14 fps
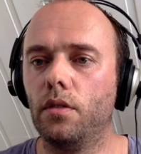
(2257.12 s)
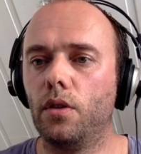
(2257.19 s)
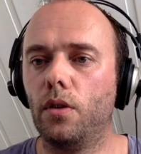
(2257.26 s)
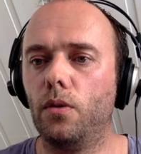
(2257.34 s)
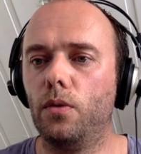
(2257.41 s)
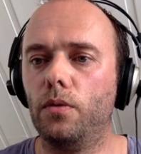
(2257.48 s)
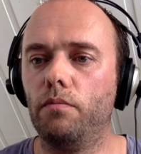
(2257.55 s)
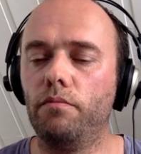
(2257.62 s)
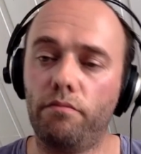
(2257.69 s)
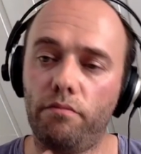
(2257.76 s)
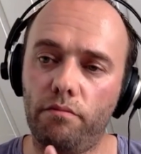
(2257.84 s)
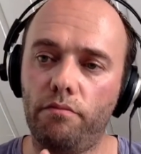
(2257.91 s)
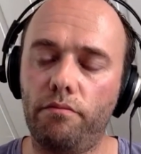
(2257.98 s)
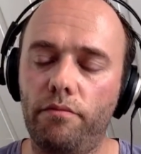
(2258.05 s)
Cool. So,
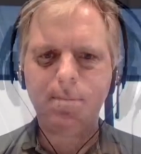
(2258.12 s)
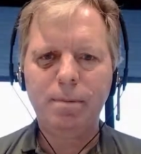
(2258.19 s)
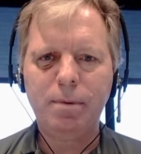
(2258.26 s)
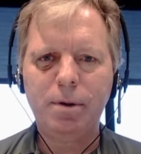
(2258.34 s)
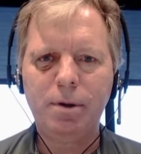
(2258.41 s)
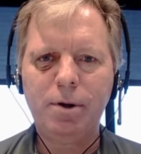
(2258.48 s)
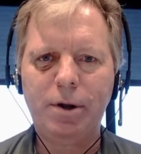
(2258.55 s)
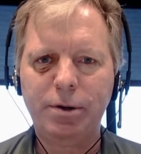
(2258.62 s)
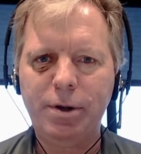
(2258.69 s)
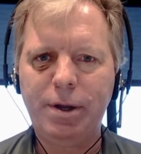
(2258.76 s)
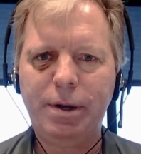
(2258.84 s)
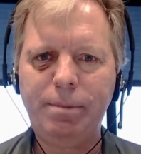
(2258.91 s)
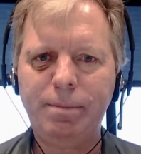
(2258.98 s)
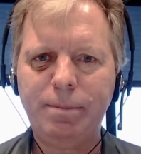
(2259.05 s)
um, yeah. Okay. Oh, Go
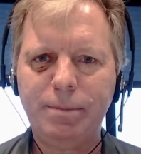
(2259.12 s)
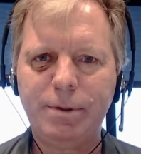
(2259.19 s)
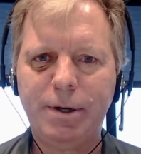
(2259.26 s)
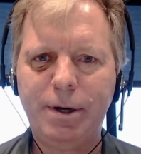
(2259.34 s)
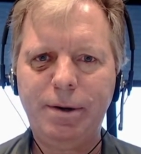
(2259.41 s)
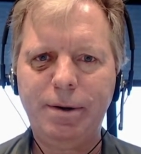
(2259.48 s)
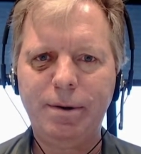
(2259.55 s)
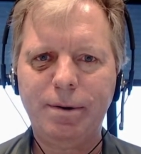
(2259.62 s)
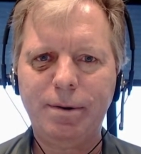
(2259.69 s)
ahead. Sorry.